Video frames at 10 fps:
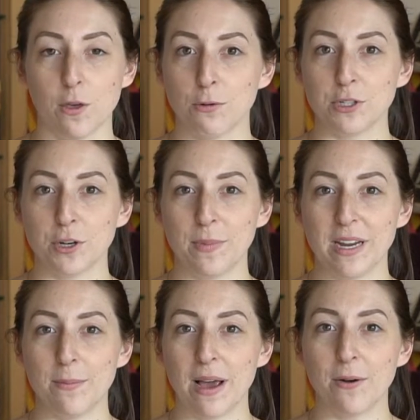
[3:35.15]
Those should
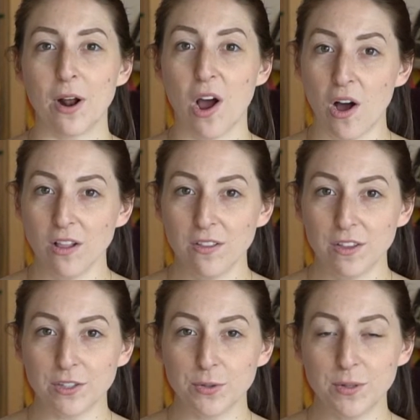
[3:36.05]
be about all
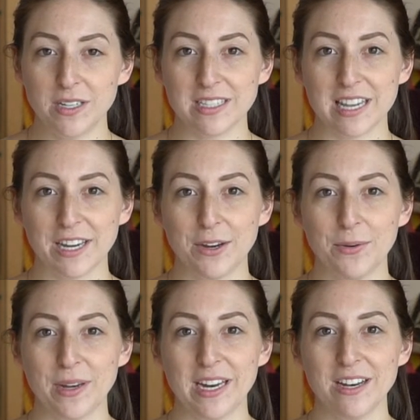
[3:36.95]
the tools that
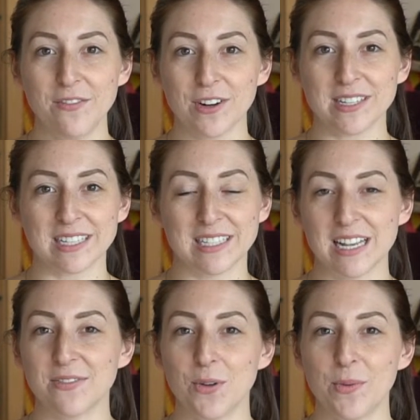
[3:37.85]
you need for a
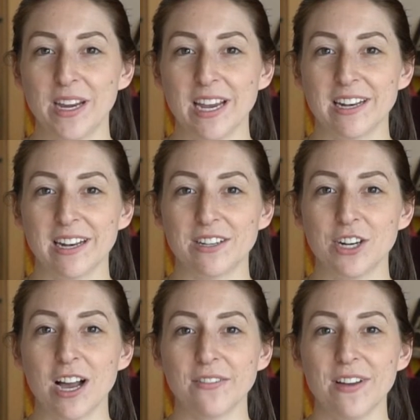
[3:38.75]
successful weekend at
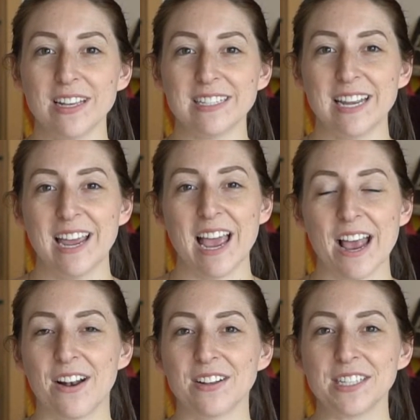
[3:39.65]
Chalkfest,
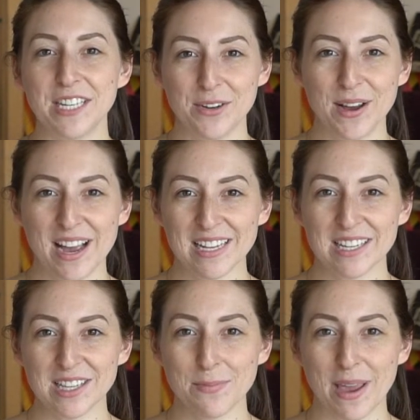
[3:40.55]
and I'll see you guys
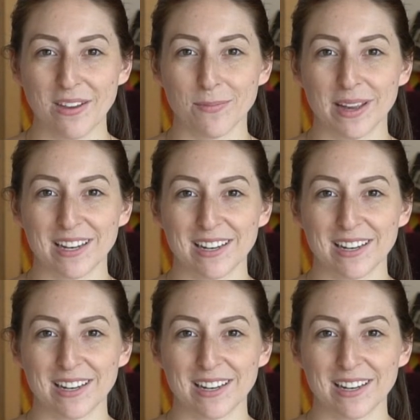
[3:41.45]
on the pavement.